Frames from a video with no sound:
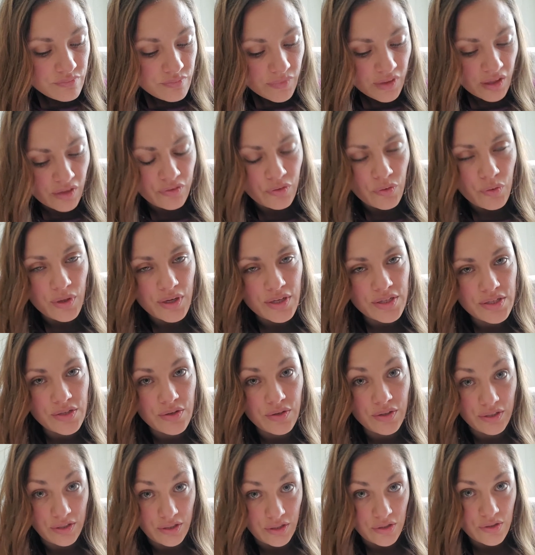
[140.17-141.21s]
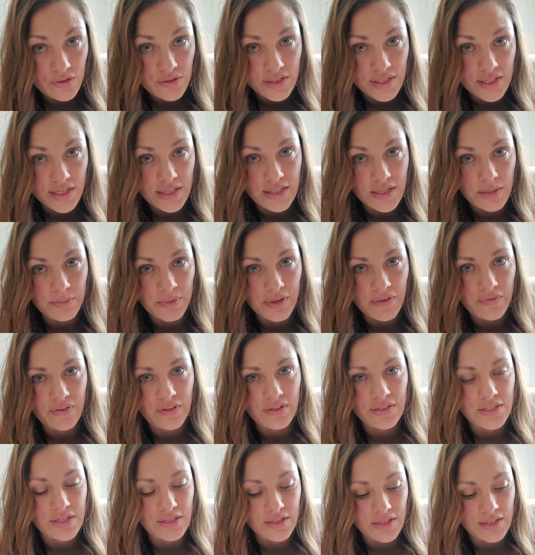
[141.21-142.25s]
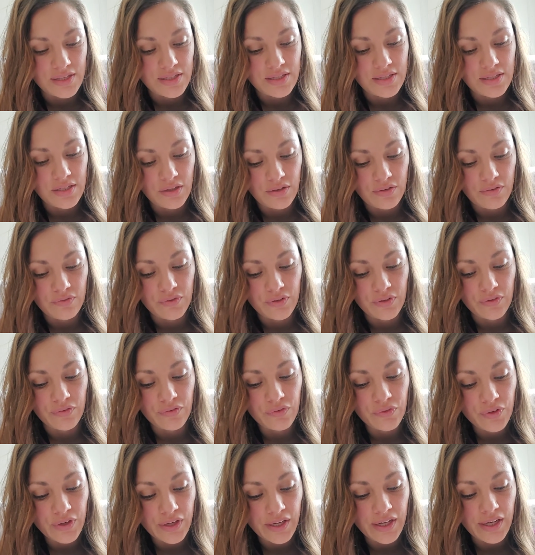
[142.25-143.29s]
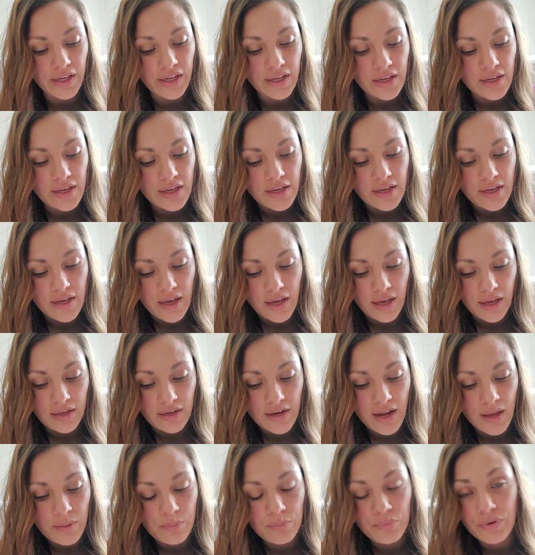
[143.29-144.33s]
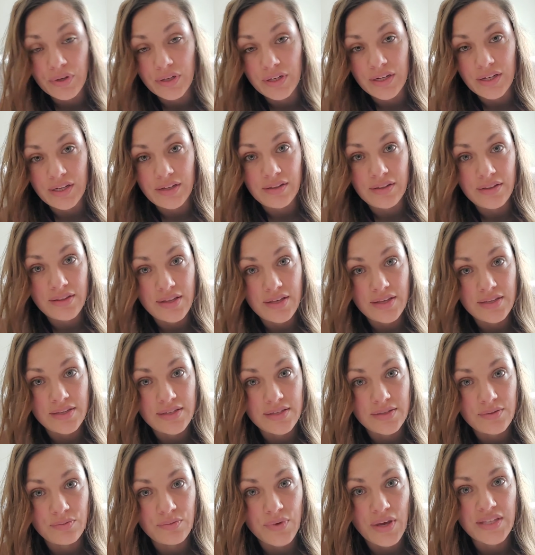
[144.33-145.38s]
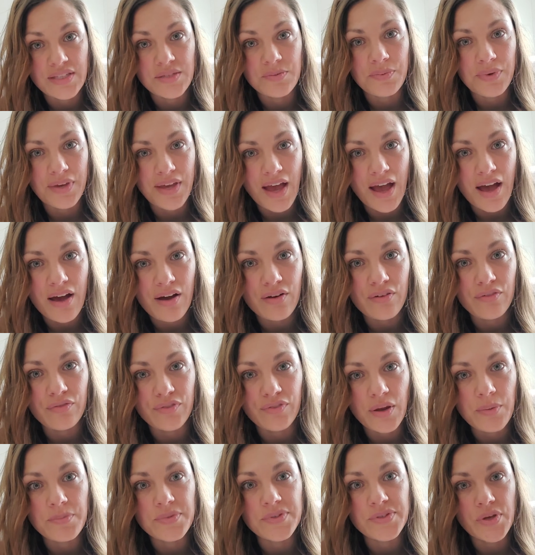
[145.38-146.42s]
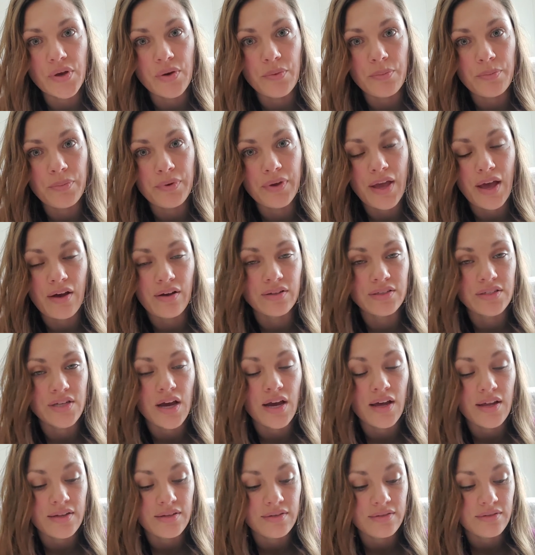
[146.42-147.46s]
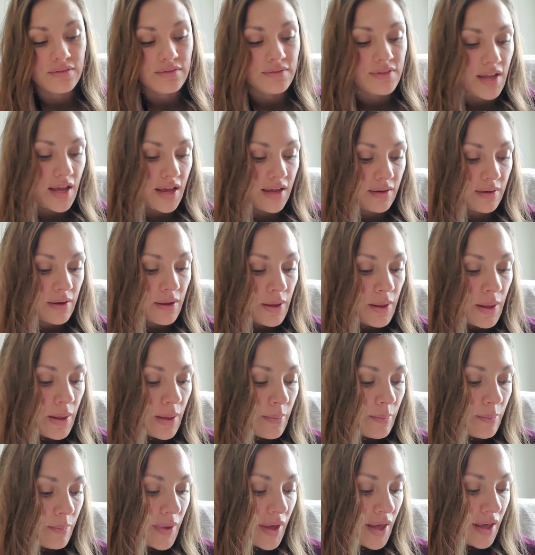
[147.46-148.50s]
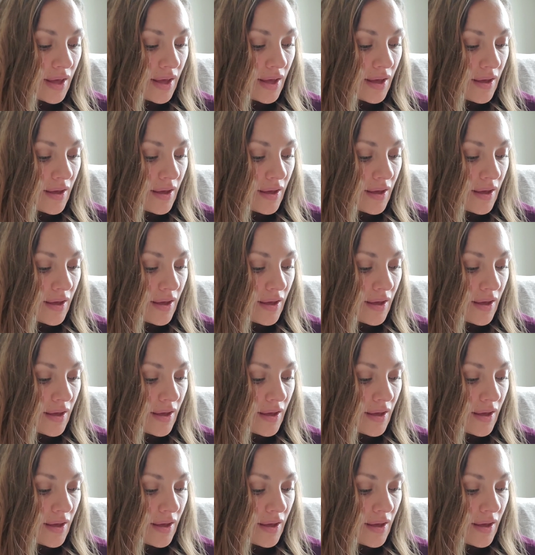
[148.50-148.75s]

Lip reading: of course, you can use this. I'm giving this to you for free, and I printed this recipe out from soapcalc.net. But